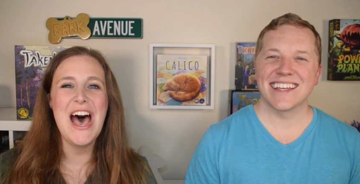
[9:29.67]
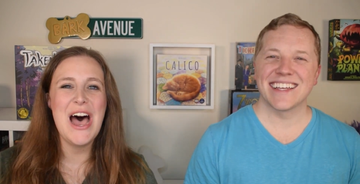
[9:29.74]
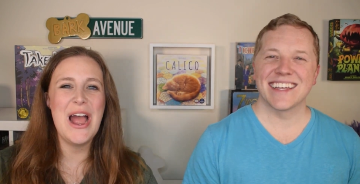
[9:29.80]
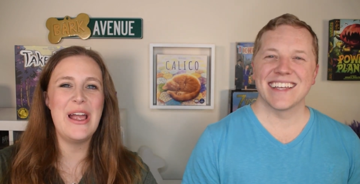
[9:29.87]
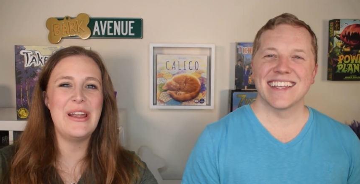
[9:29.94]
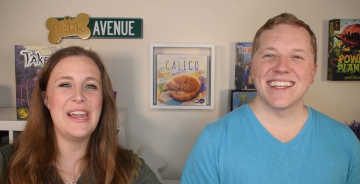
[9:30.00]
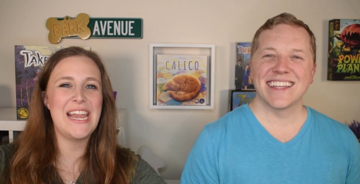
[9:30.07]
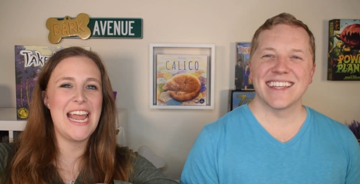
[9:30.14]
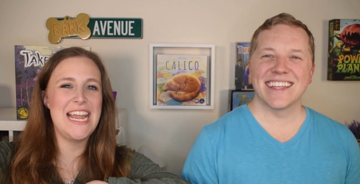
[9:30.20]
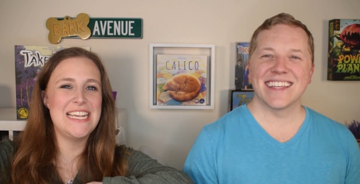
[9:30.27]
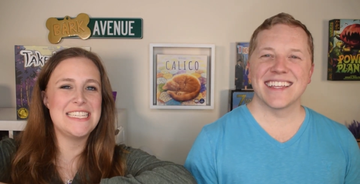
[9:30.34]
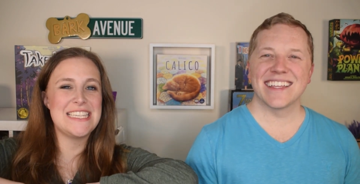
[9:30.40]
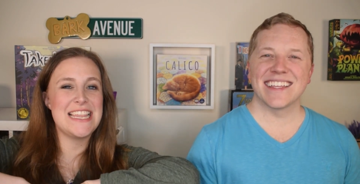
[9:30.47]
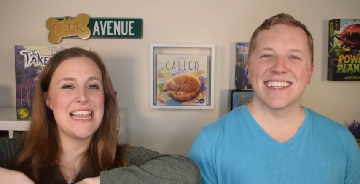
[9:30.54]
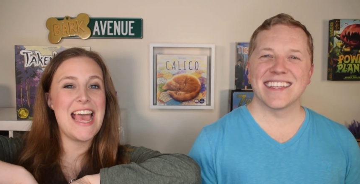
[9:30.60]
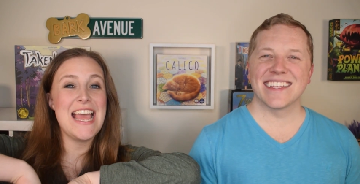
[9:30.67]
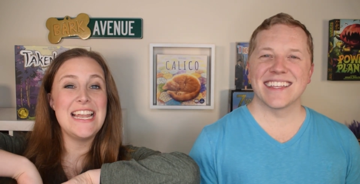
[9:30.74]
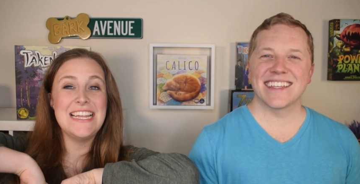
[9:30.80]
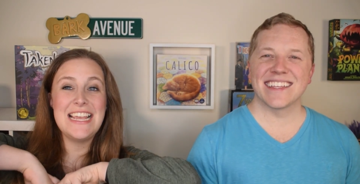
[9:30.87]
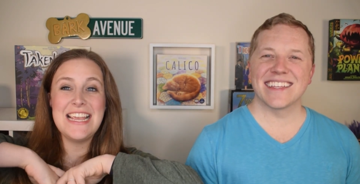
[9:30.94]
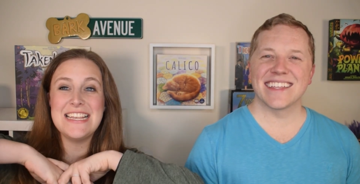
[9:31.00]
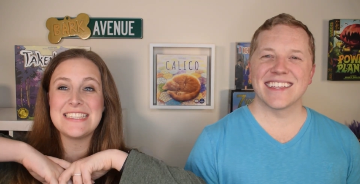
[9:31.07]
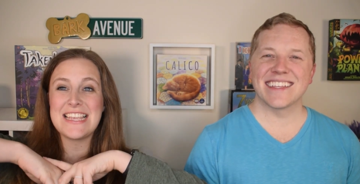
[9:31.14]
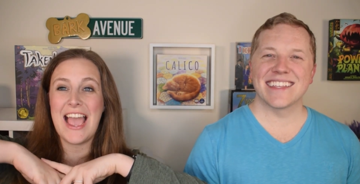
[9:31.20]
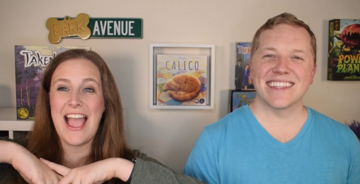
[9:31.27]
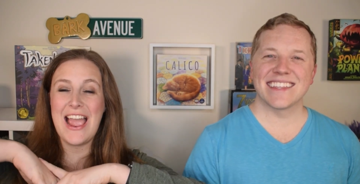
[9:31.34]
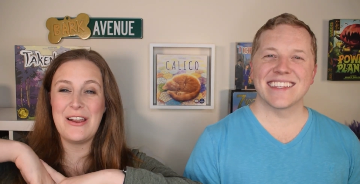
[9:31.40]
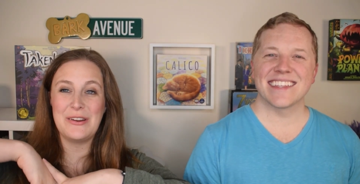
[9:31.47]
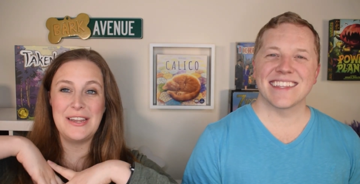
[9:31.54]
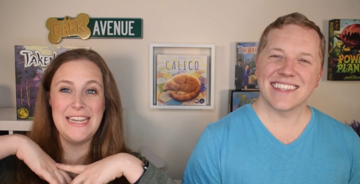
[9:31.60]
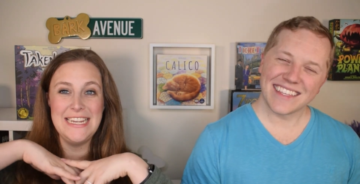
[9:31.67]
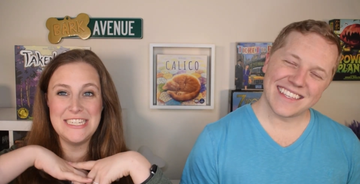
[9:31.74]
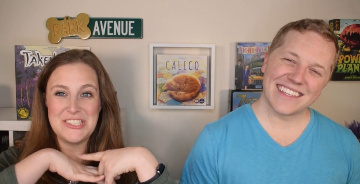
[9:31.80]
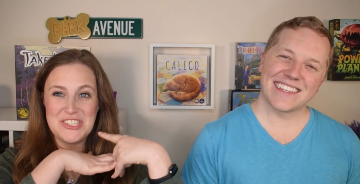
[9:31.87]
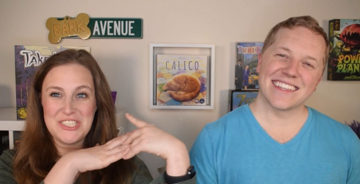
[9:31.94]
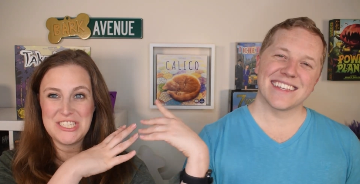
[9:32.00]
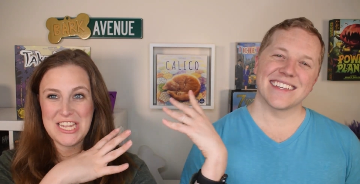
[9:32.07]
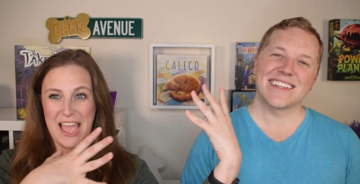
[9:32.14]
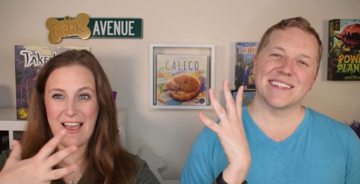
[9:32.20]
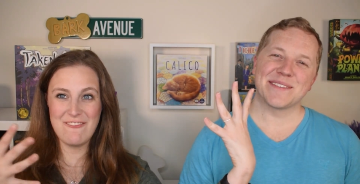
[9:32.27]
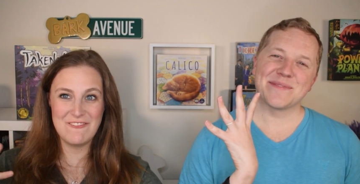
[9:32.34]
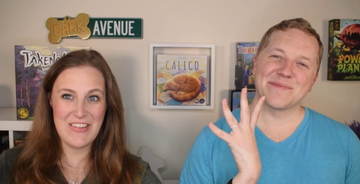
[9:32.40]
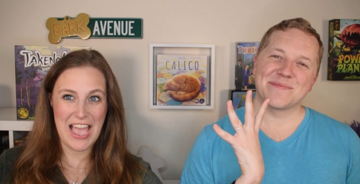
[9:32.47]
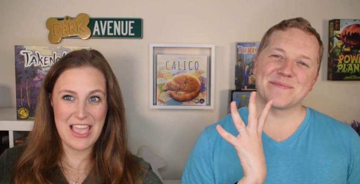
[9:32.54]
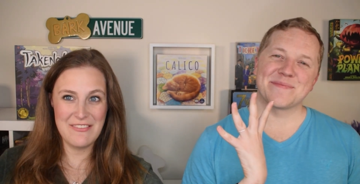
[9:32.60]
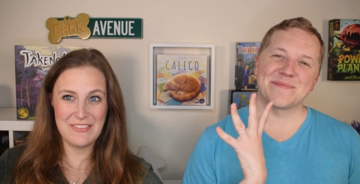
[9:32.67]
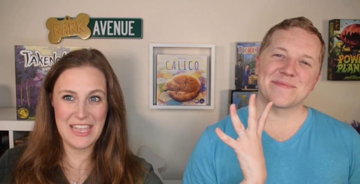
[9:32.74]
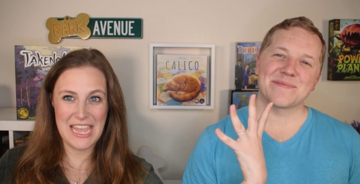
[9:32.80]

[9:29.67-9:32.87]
Speaker 1: All right, guys, that is our each top five